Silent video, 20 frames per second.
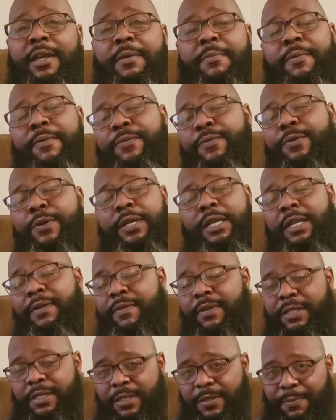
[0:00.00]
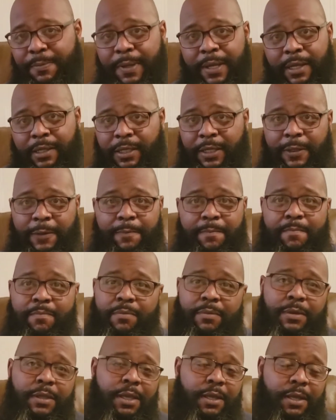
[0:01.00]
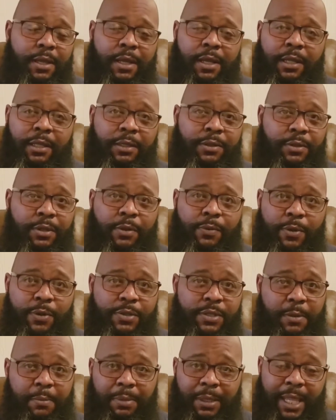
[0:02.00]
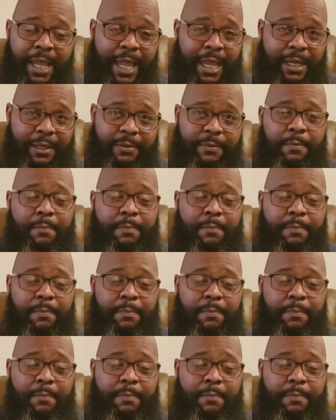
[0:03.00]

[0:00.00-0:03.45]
before even smelling Luna Rossa Black.